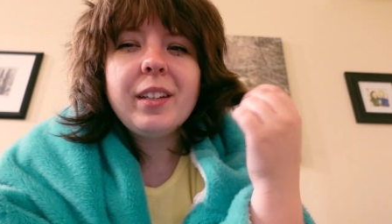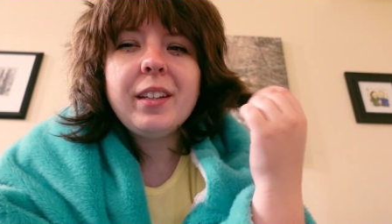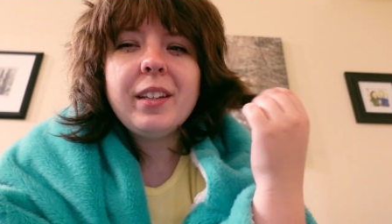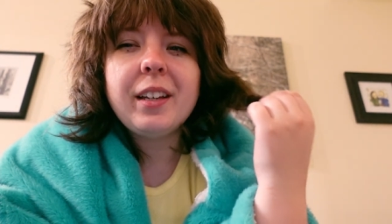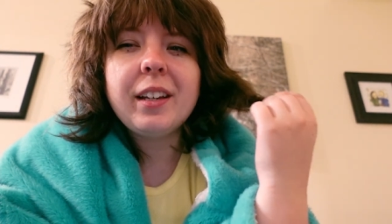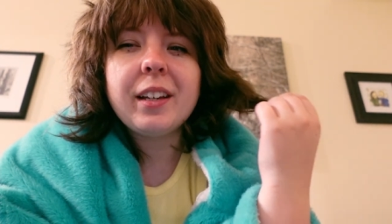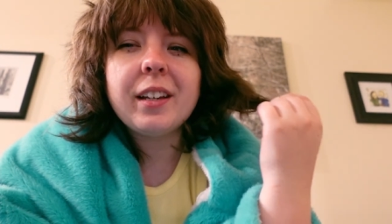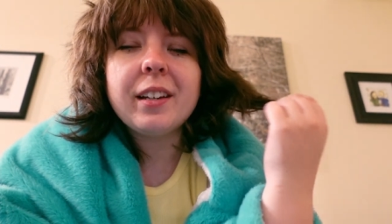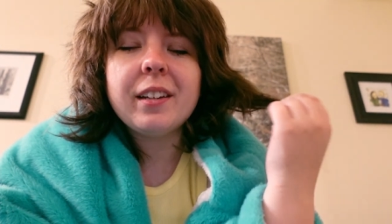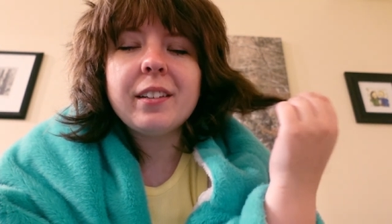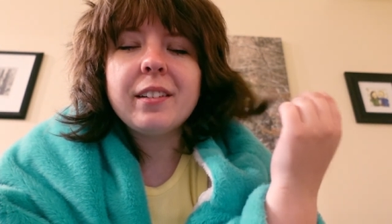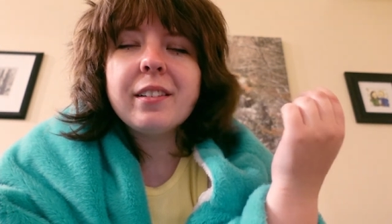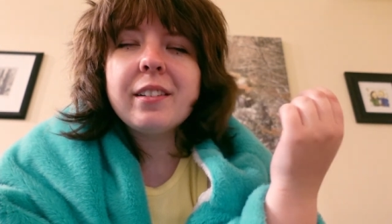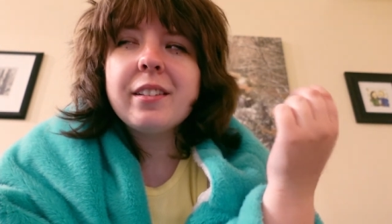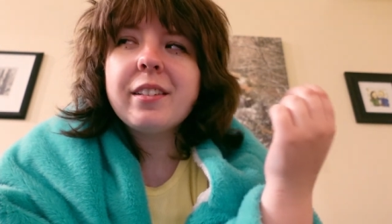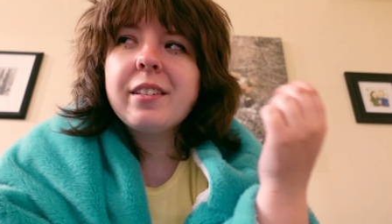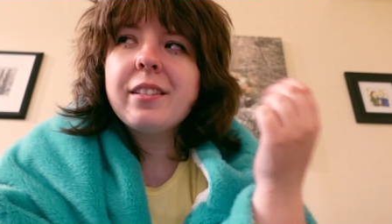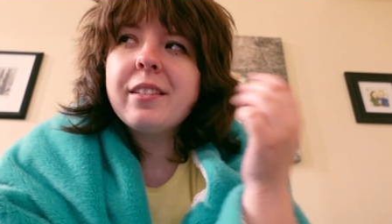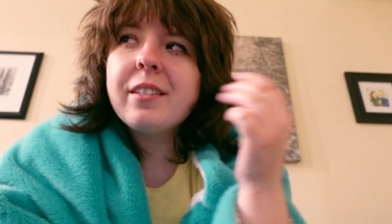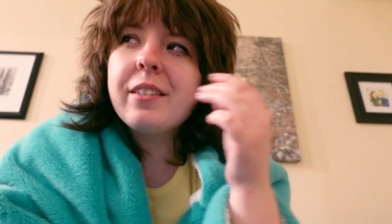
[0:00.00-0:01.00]

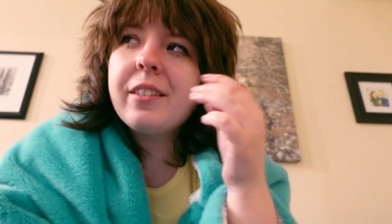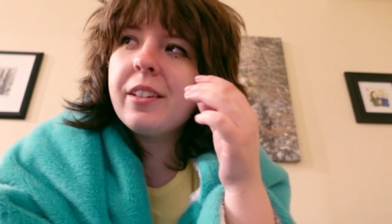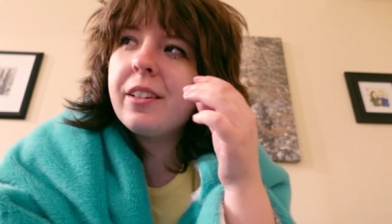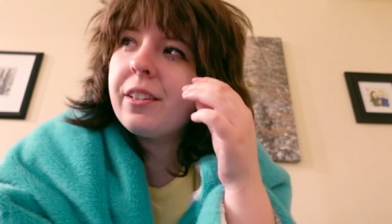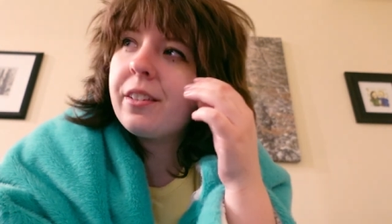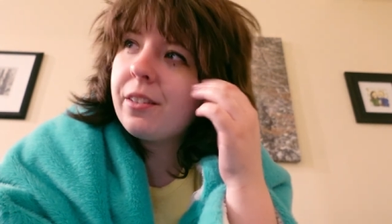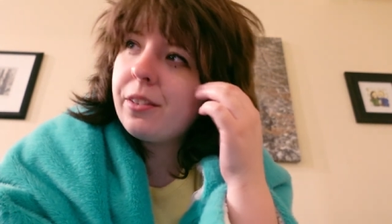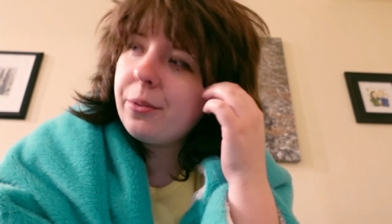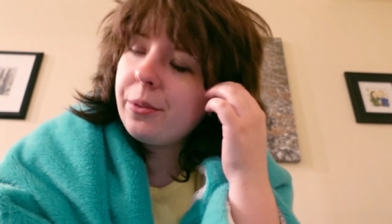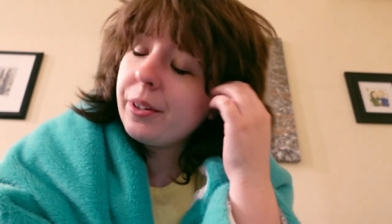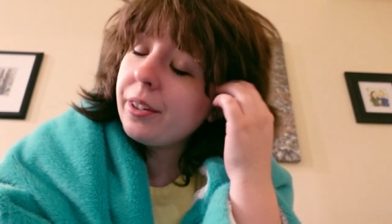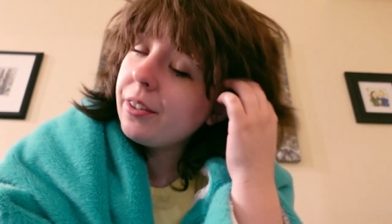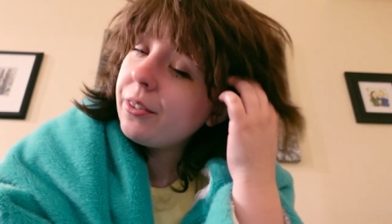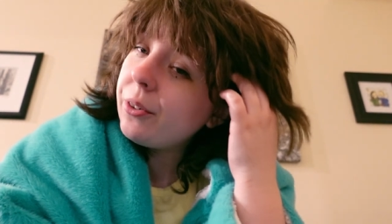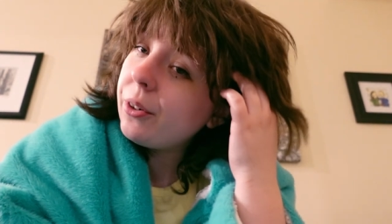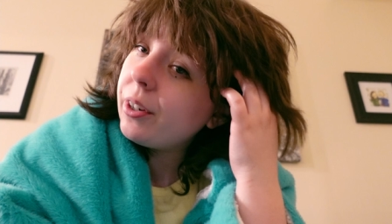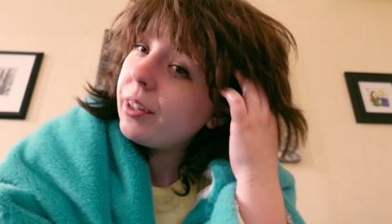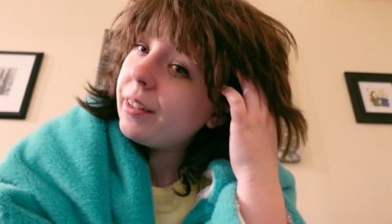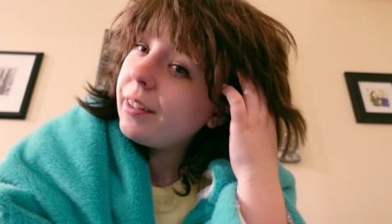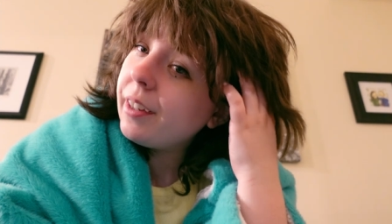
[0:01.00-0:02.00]
and the 3
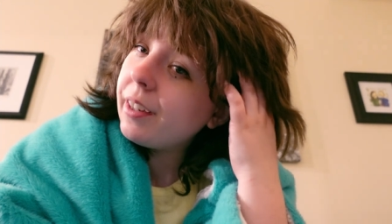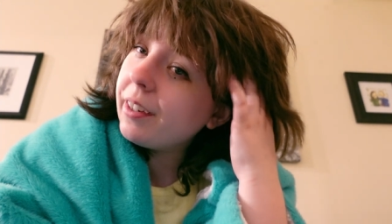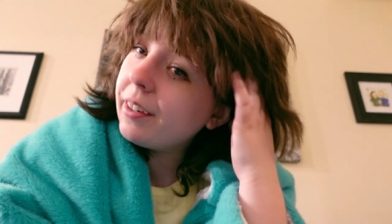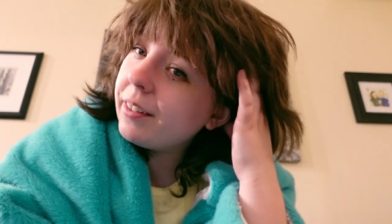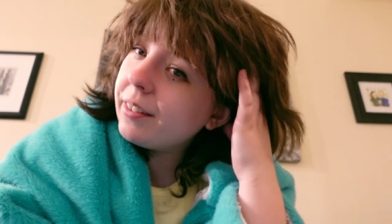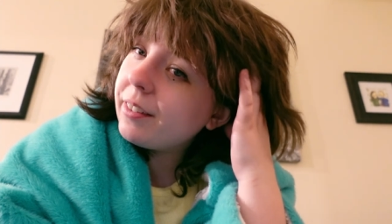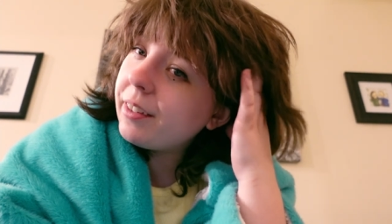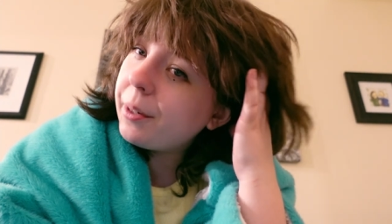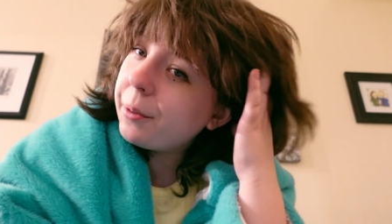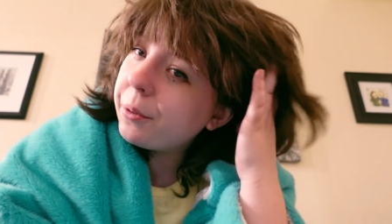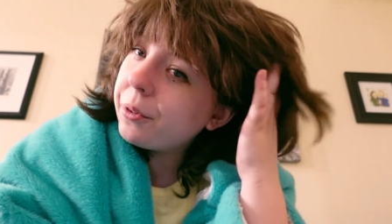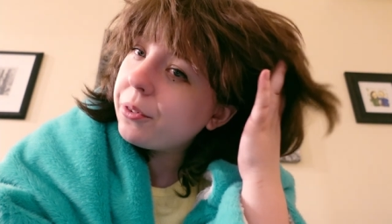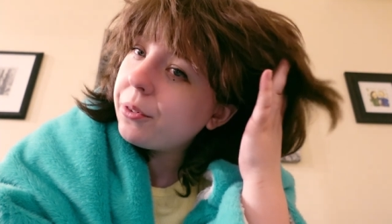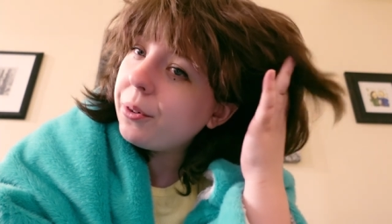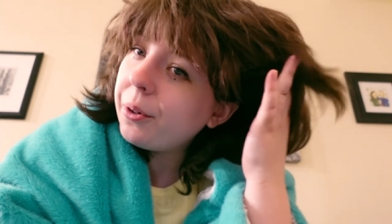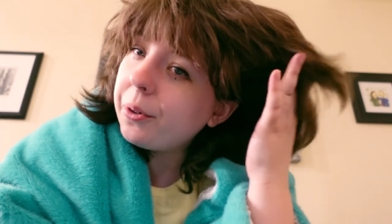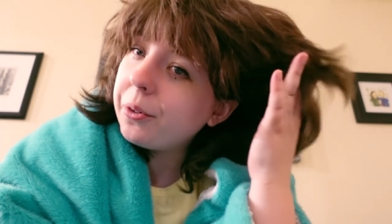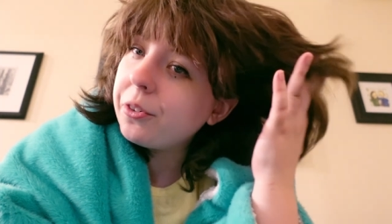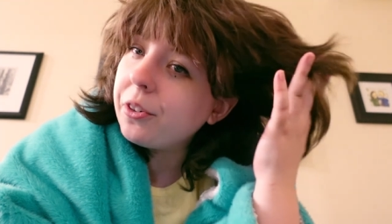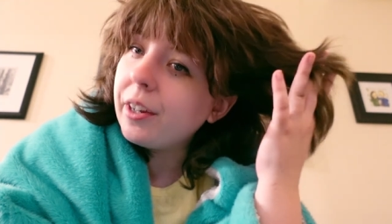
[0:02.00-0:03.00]
straight days I was
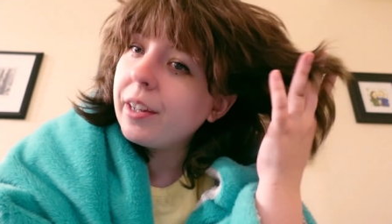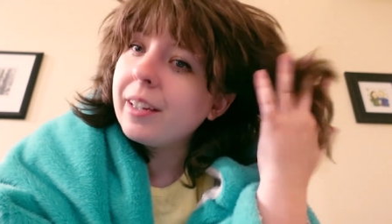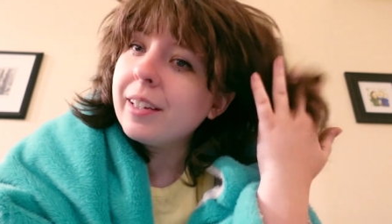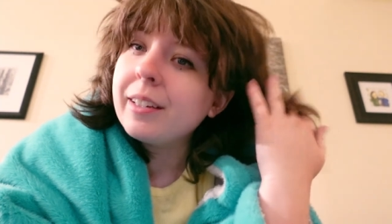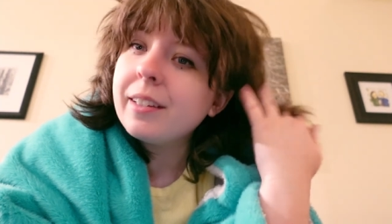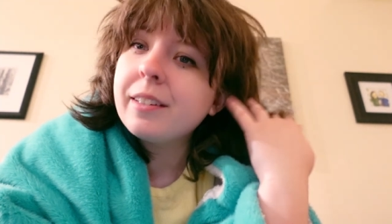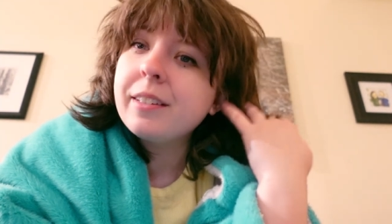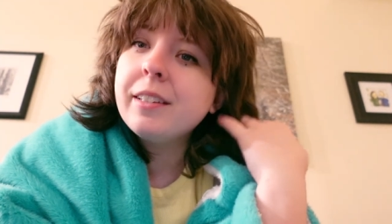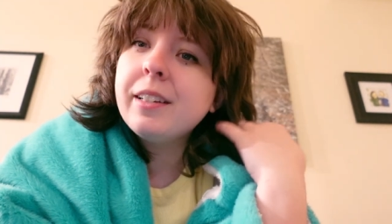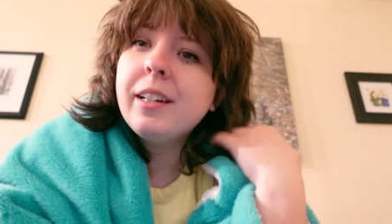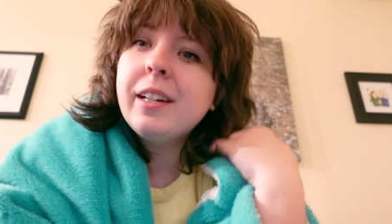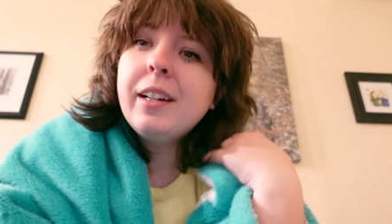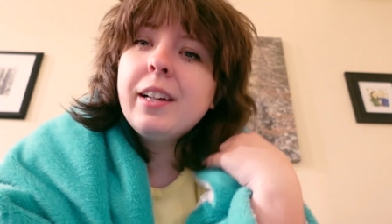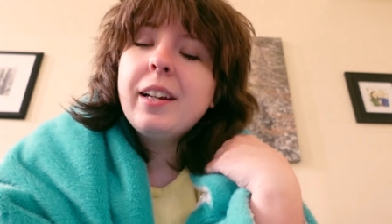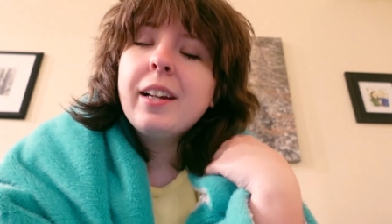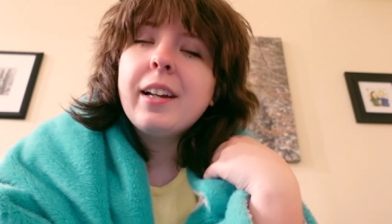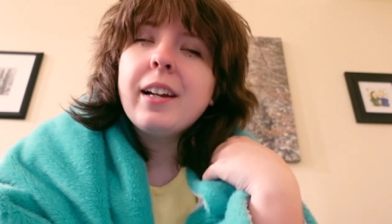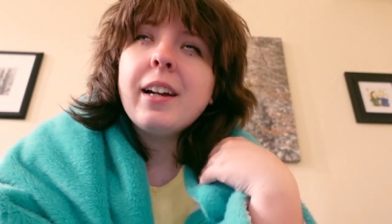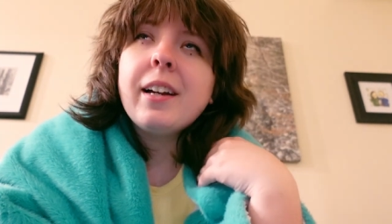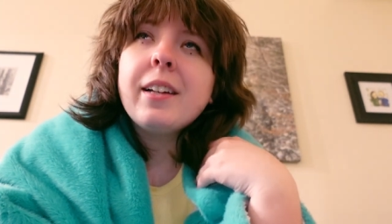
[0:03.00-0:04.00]
crocheting,
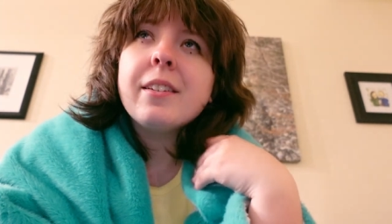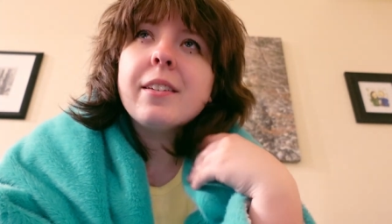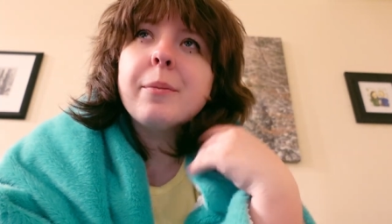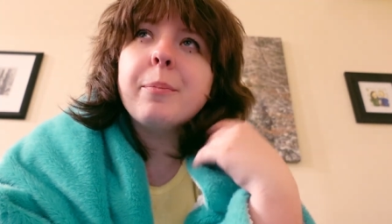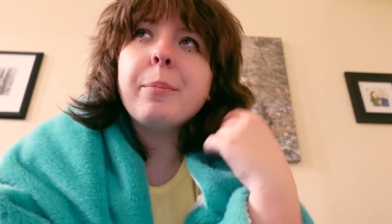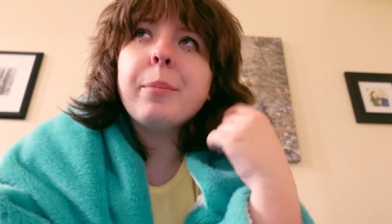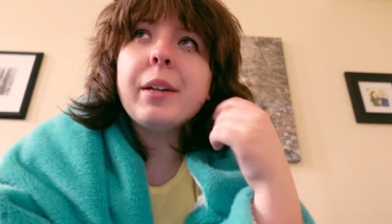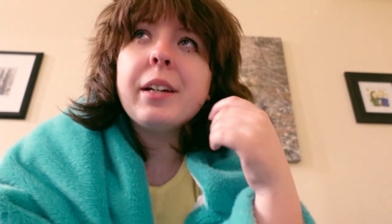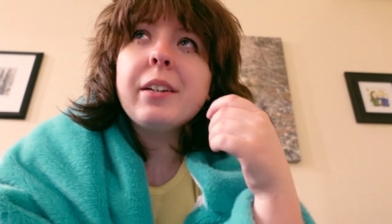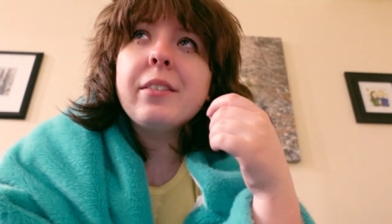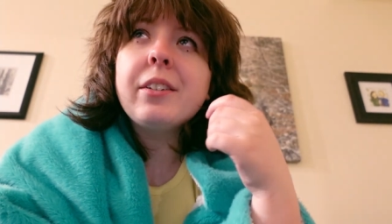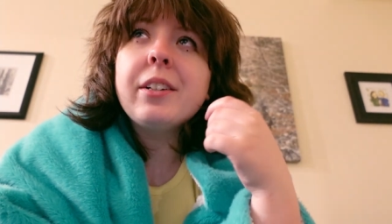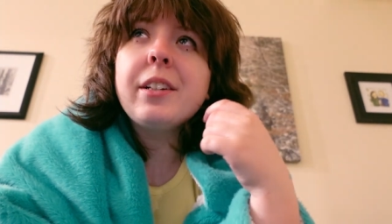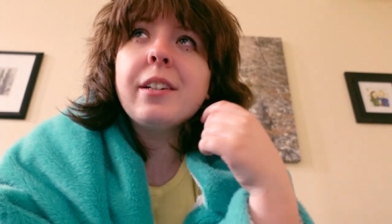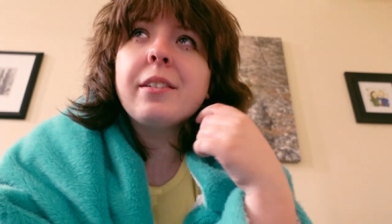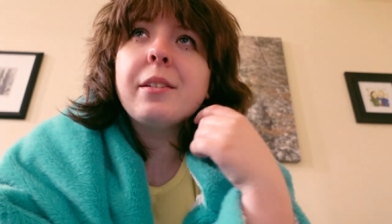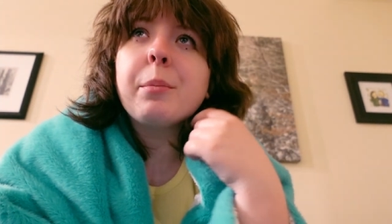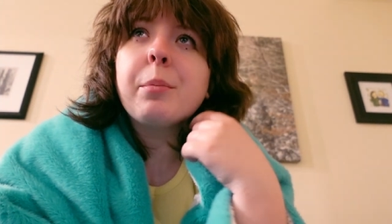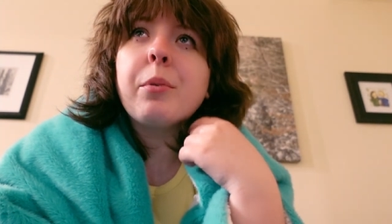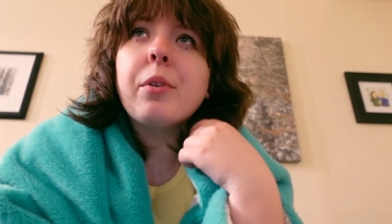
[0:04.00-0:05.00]
it's a bit of a
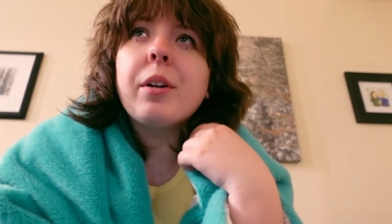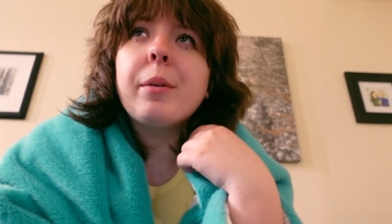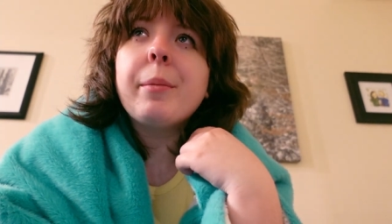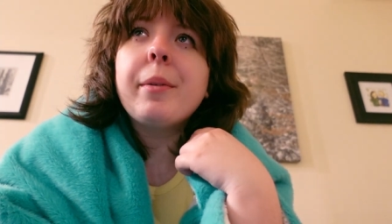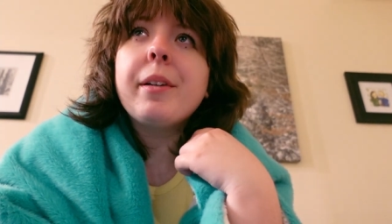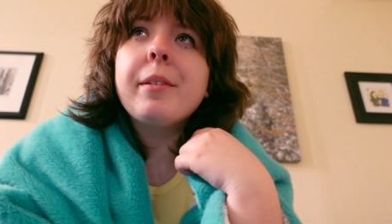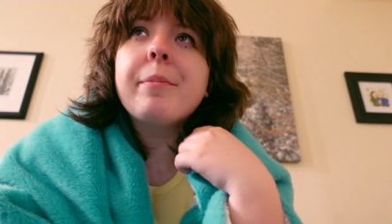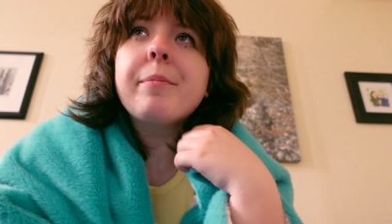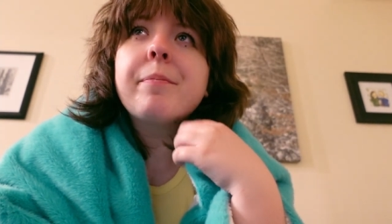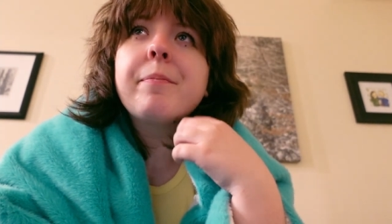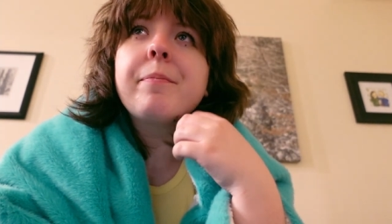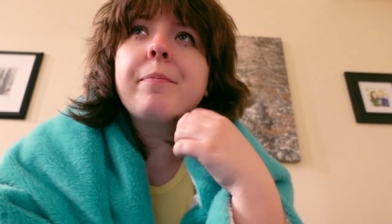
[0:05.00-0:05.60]
disappointment.